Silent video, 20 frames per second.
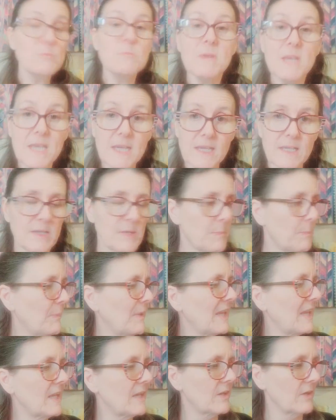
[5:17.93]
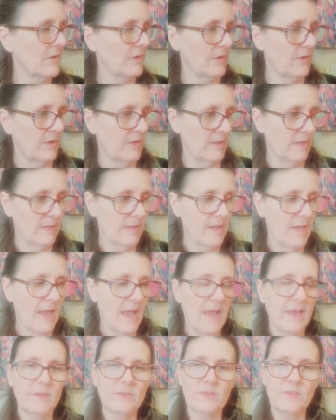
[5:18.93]
me, it appeared
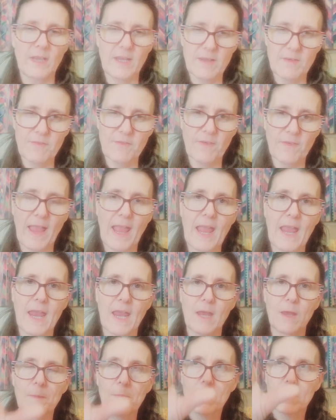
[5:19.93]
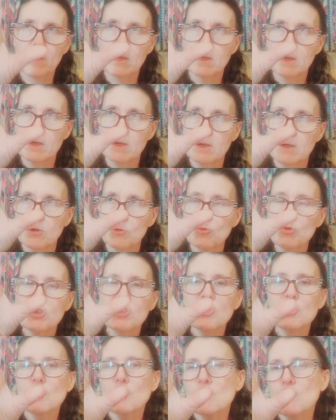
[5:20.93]
as if a
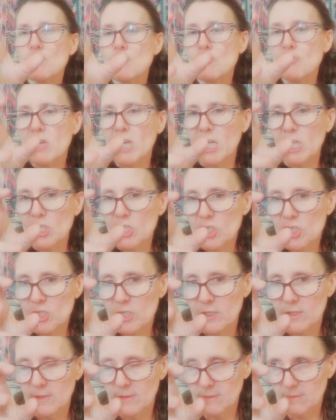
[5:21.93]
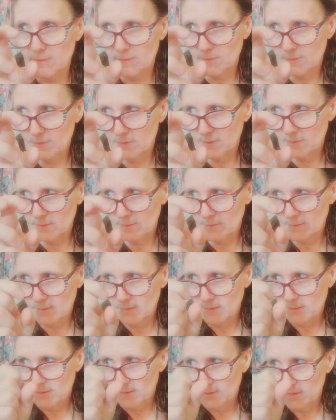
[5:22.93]
restriction
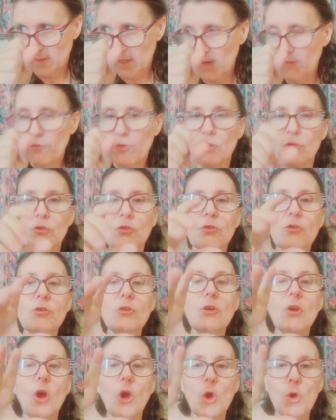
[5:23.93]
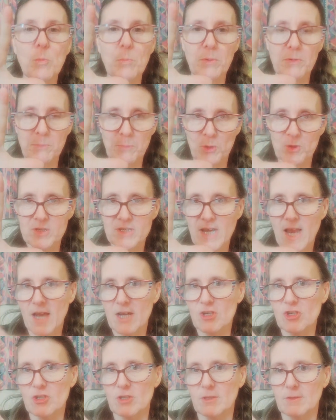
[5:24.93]
of the scope of
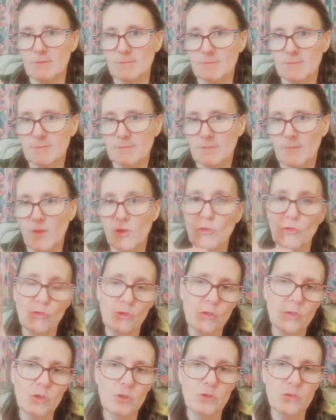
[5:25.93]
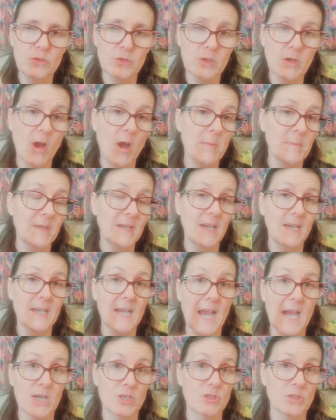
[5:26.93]
protection this duty to accommodate
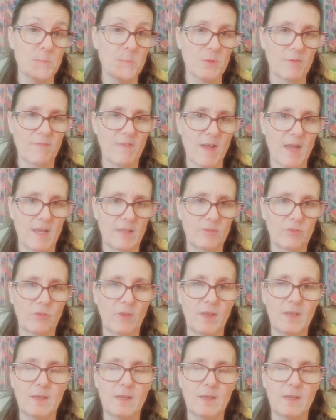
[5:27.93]
actually provides.